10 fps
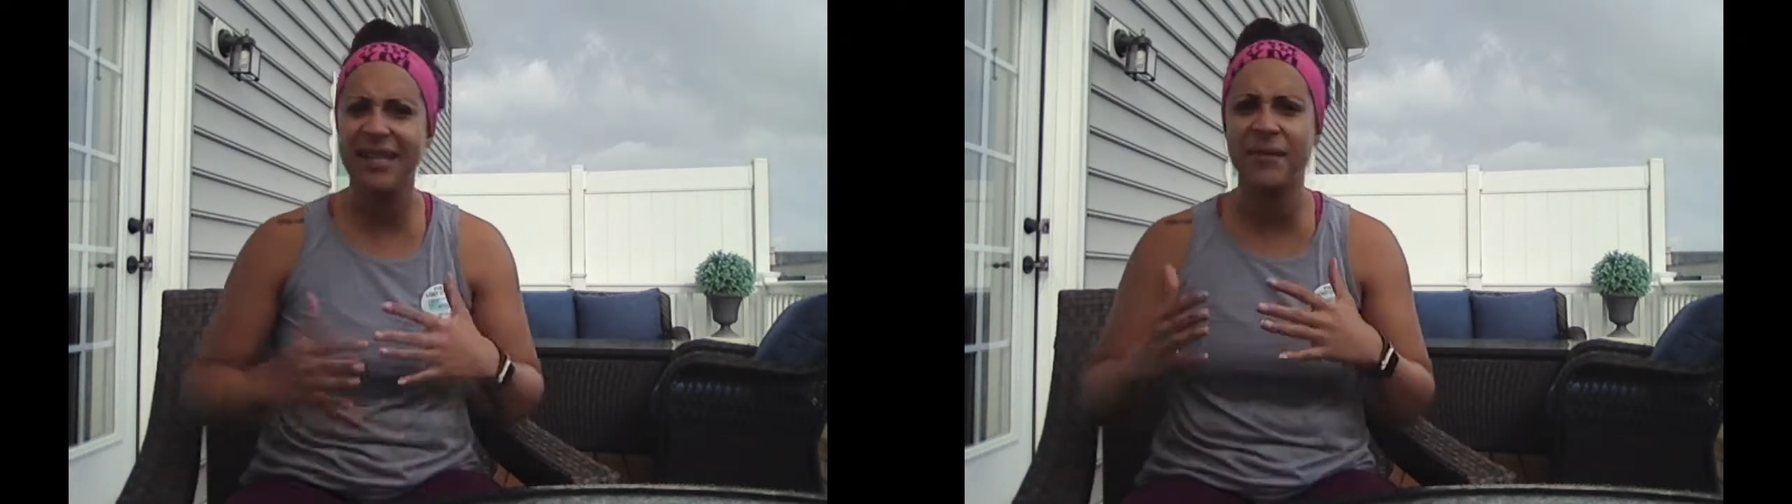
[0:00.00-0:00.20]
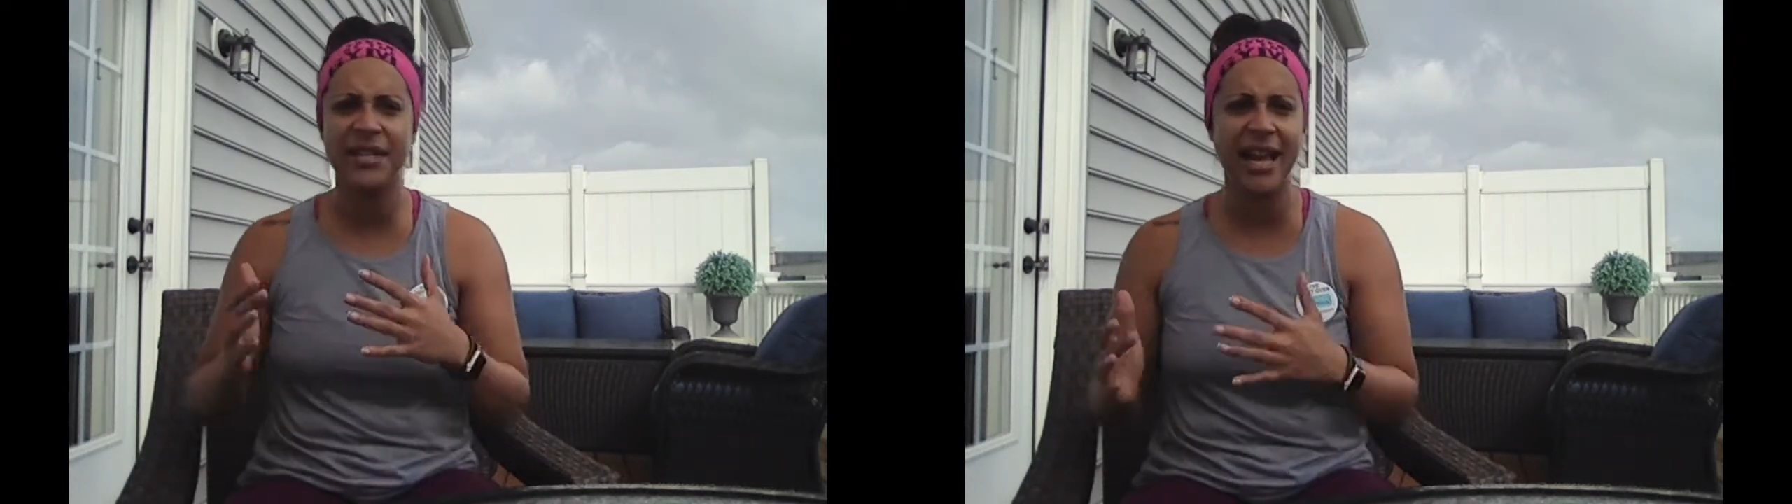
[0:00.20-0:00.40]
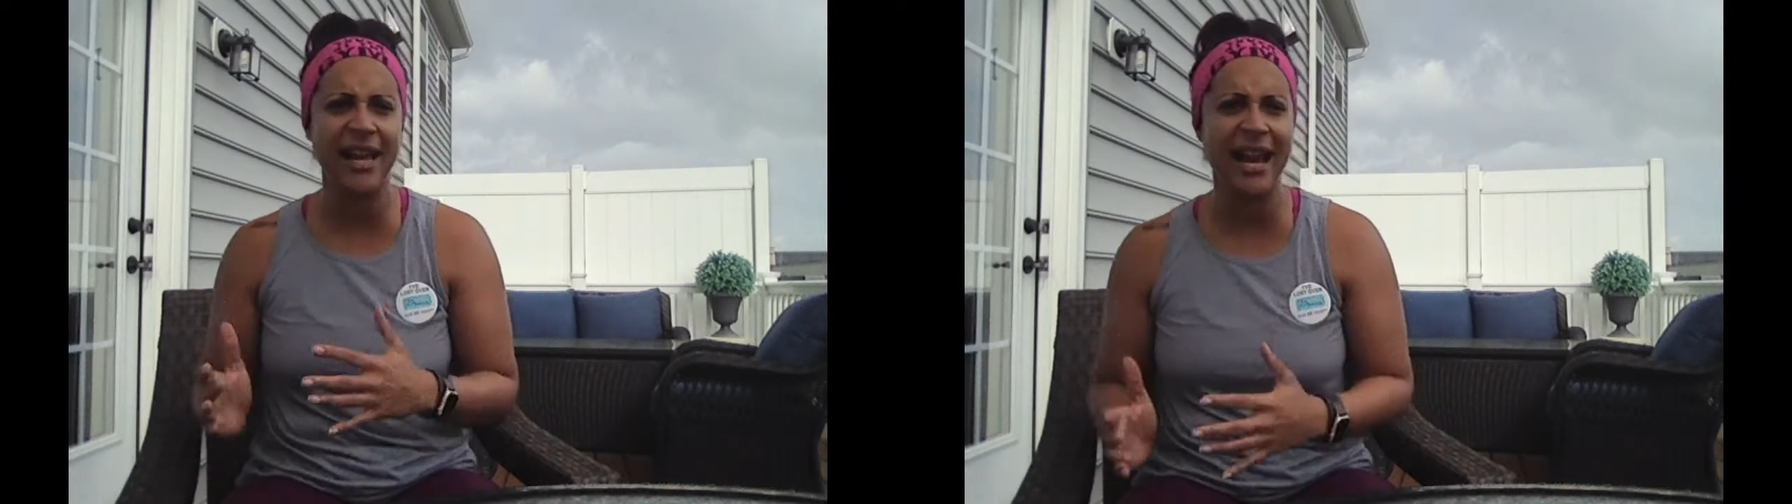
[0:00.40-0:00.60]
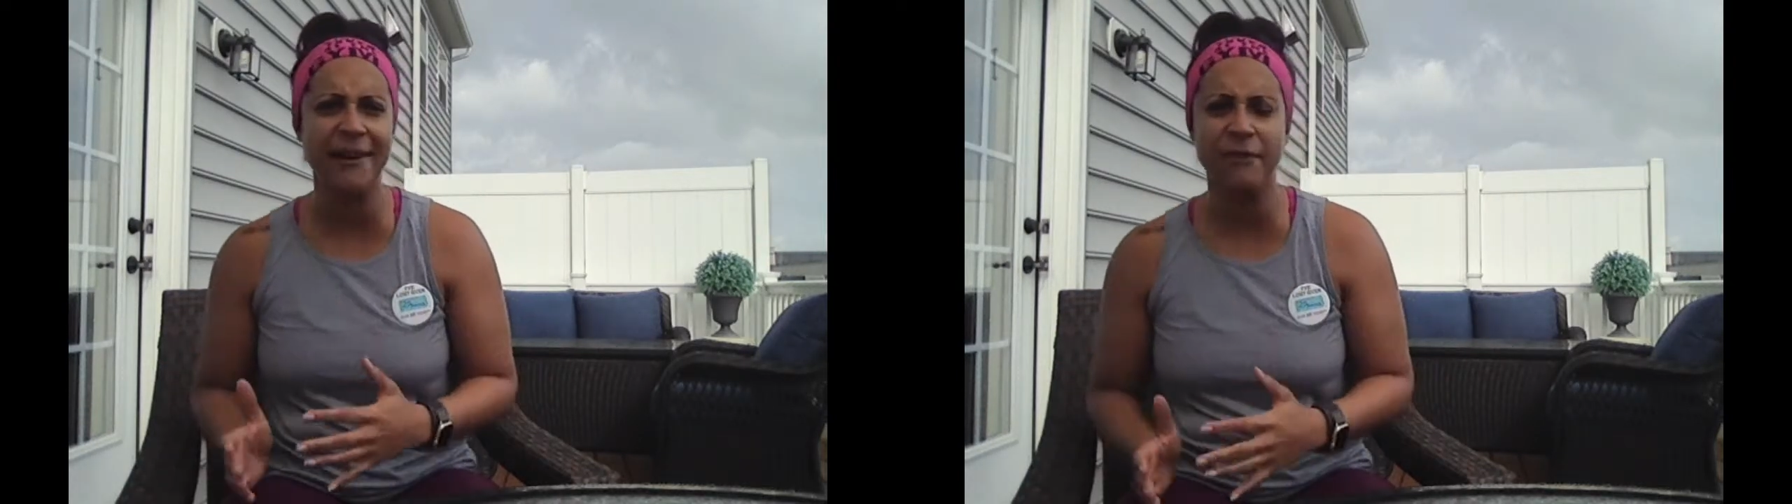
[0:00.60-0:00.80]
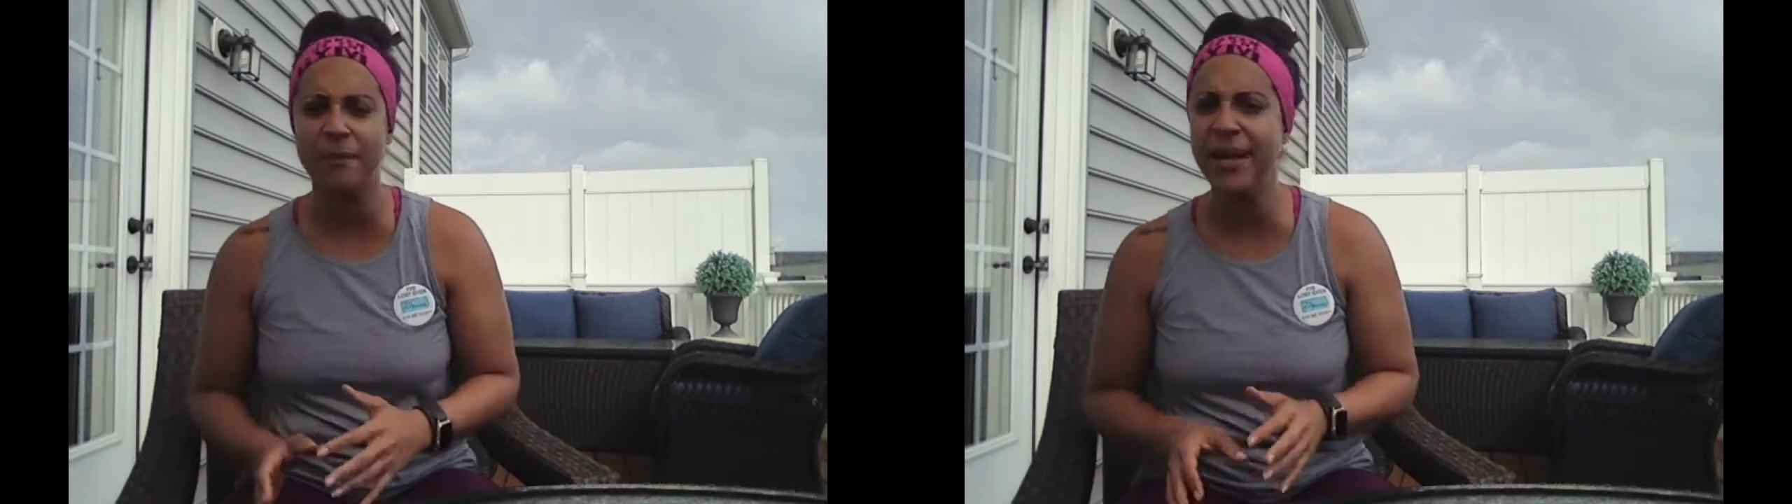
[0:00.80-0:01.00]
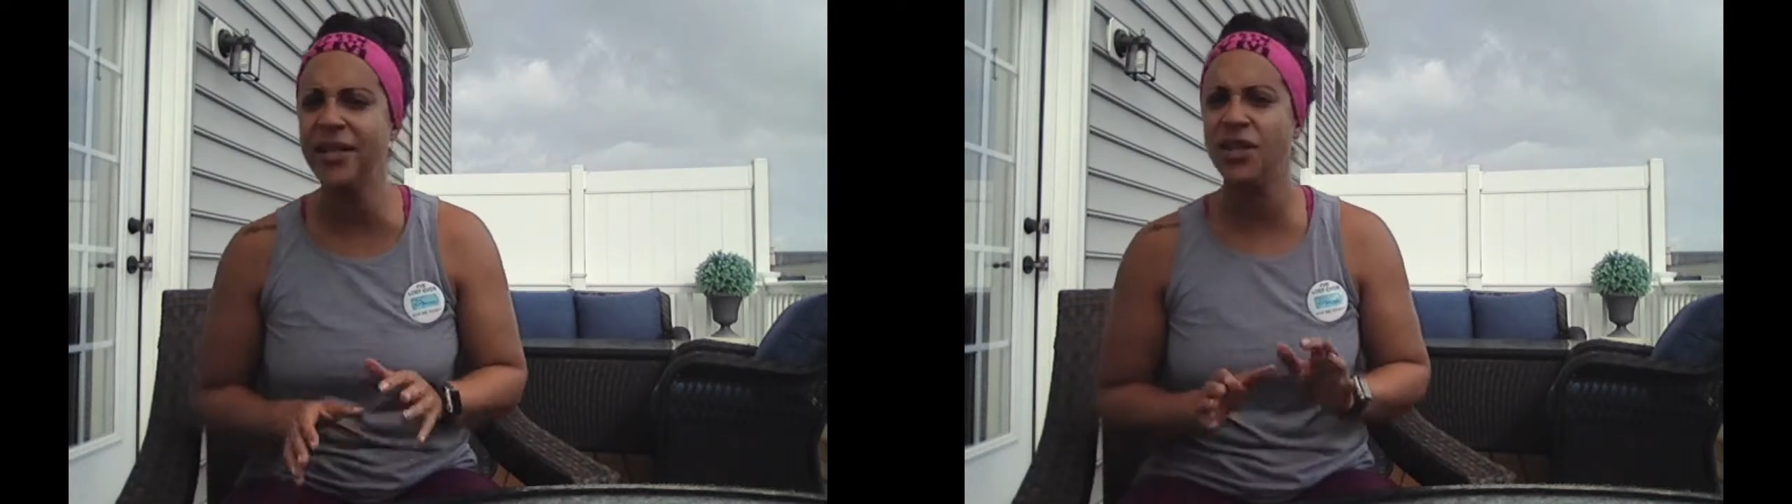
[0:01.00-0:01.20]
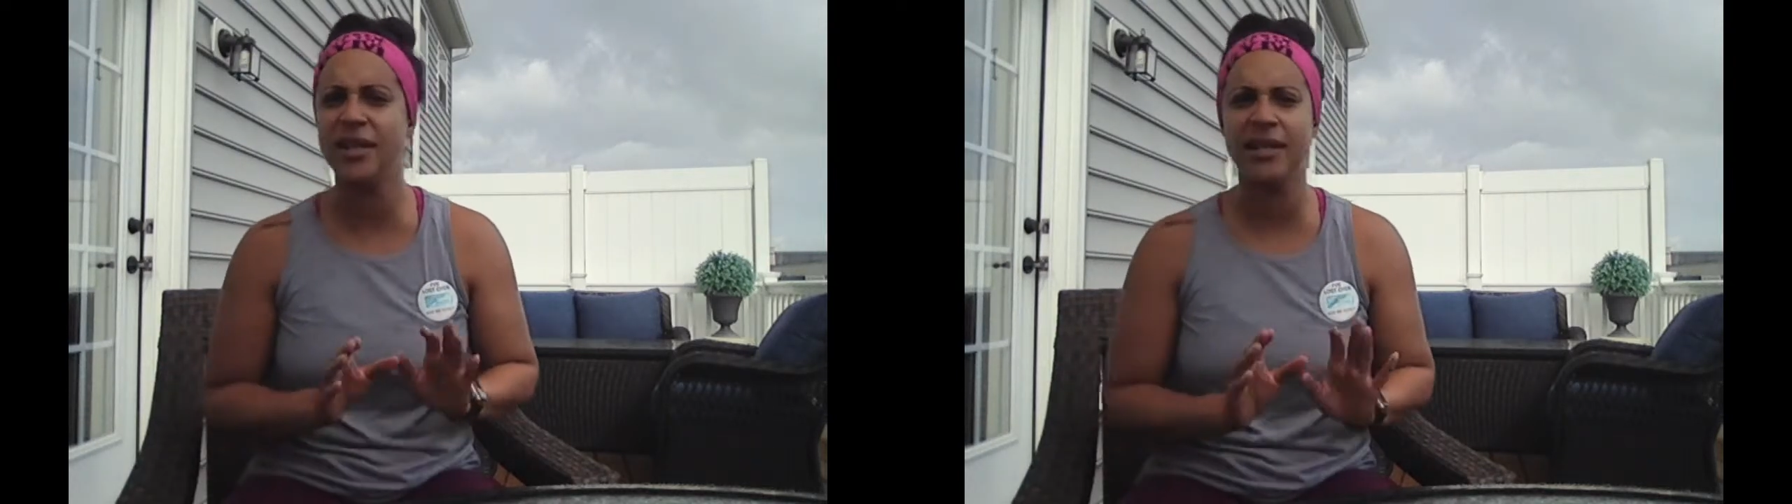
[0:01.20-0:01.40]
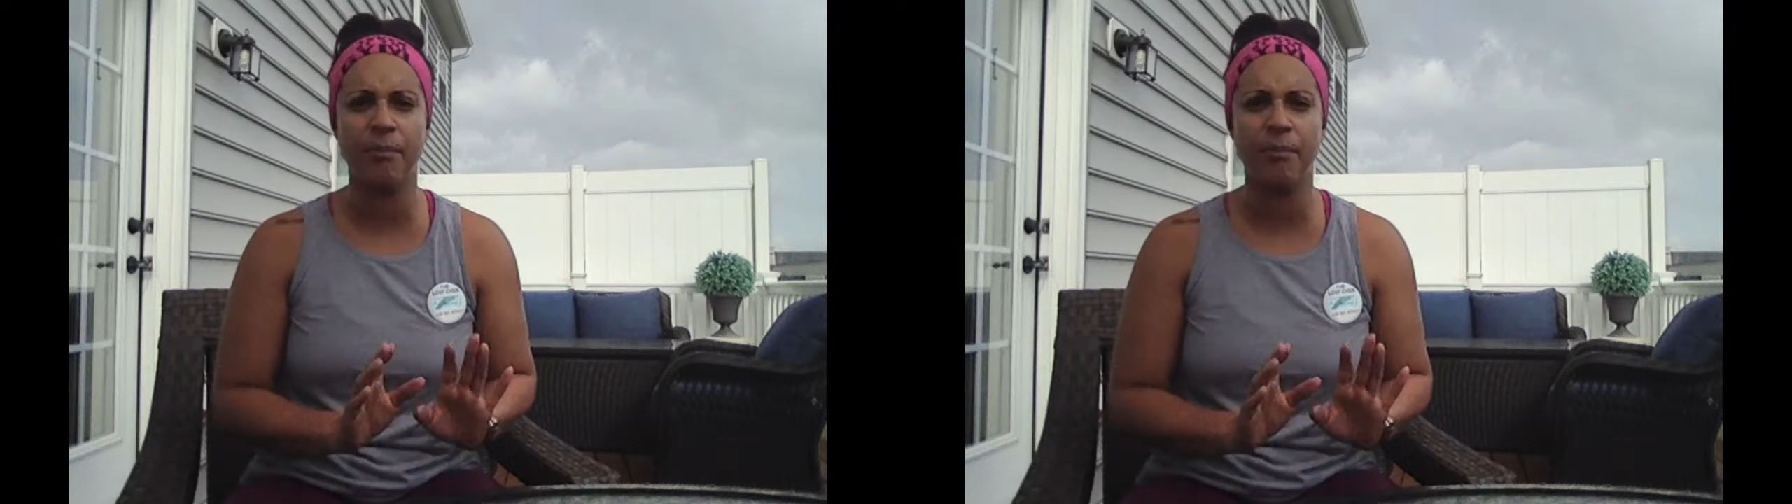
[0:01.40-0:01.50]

I'm saying affirmations,